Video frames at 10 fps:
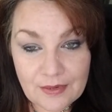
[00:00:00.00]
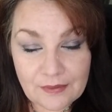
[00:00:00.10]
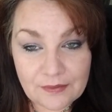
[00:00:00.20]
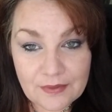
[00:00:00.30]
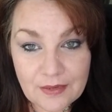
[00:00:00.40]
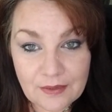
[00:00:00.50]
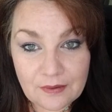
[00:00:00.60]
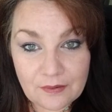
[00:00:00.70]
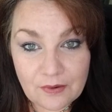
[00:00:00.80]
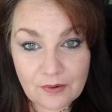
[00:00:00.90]
And I think
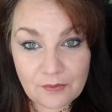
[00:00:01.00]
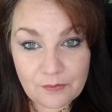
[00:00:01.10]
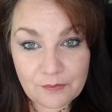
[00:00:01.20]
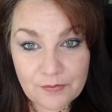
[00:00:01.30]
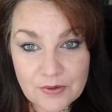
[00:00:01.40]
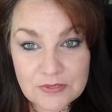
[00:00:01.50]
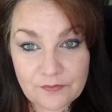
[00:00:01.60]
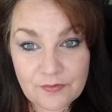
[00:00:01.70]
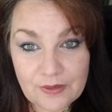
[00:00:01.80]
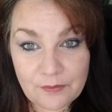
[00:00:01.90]
most
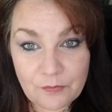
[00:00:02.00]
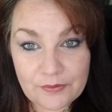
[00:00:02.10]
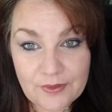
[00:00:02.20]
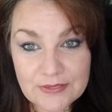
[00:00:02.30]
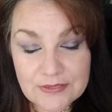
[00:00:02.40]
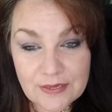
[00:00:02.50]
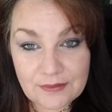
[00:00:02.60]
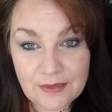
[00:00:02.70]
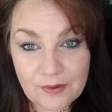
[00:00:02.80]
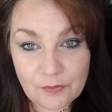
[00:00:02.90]
of them, when they
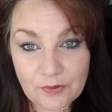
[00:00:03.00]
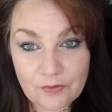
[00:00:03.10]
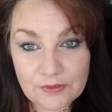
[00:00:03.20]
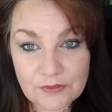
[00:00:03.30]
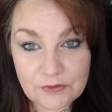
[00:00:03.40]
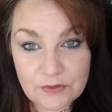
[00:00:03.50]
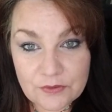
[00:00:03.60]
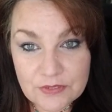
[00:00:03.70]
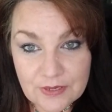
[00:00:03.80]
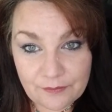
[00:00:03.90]
said they were going to
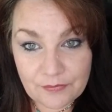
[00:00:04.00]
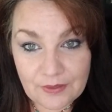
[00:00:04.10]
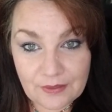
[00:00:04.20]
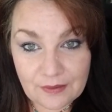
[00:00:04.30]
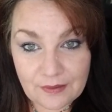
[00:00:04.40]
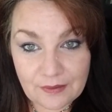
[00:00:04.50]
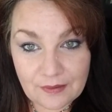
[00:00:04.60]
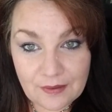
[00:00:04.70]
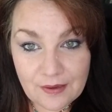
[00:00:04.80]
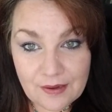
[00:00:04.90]
do something,
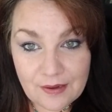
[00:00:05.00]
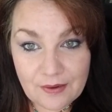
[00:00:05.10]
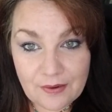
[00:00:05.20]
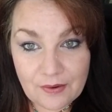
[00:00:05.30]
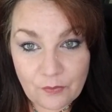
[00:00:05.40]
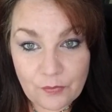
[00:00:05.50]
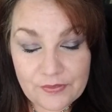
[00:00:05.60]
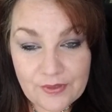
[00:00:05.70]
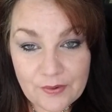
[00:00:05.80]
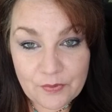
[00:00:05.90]

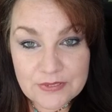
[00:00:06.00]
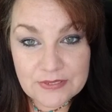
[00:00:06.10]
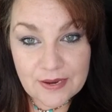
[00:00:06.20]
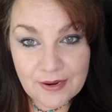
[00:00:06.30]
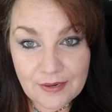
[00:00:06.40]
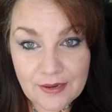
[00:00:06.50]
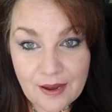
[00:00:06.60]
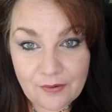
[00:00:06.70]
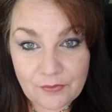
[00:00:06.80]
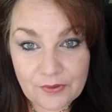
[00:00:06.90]
when were saying
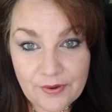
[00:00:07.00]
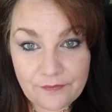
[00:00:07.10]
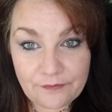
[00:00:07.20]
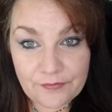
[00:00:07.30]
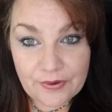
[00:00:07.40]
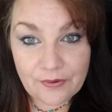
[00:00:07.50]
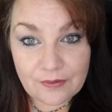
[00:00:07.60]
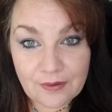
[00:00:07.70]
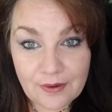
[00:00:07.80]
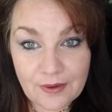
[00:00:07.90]
it, I really
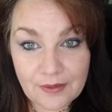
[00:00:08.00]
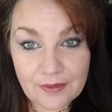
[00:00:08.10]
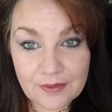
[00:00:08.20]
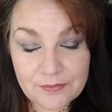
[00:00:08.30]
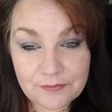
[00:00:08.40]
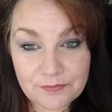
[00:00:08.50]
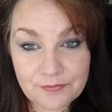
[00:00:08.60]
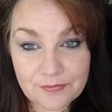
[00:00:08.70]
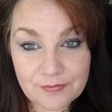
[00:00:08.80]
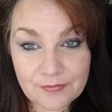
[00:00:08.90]
felt like
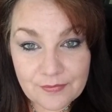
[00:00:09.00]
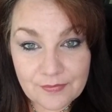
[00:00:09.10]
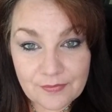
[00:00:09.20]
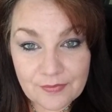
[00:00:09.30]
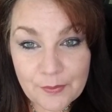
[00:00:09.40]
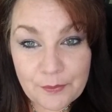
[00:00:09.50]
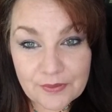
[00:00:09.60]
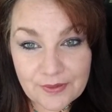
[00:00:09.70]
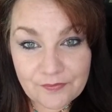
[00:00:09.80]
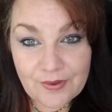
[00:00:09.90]
they
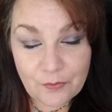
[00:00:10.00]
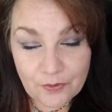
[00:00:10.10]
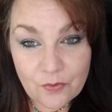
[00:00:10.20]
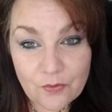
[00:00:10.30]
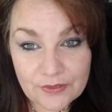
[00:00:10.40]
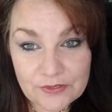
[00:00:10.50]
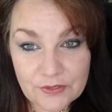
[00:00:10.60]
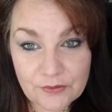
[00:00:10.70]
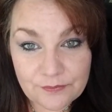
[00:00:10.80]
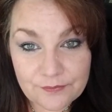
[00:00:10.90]
believed they were going
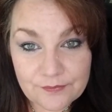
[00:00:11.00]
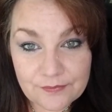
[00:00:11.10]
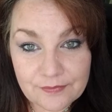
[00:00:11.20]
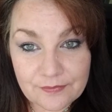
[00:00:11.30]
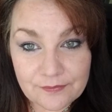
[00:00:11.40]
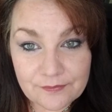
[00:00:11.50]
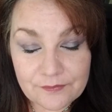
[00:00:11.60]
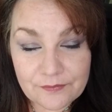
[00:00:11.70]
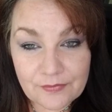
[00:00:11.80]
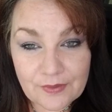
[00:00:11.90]
to.
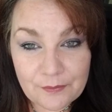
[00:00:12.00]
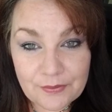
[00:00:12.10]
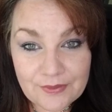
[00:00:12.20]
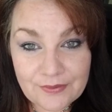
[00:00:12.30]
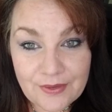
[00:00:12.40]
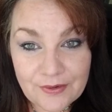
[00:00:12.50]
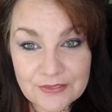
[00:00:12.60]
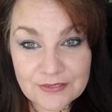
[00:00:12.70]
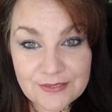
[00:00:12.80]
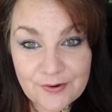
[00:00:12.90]
But then
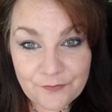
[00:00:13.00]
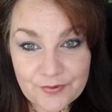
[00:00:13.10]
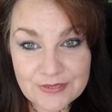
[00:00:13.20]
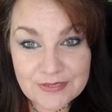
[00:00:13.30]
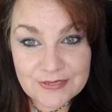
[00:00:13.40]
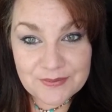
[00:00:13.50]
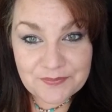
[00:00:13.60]
there's a difference.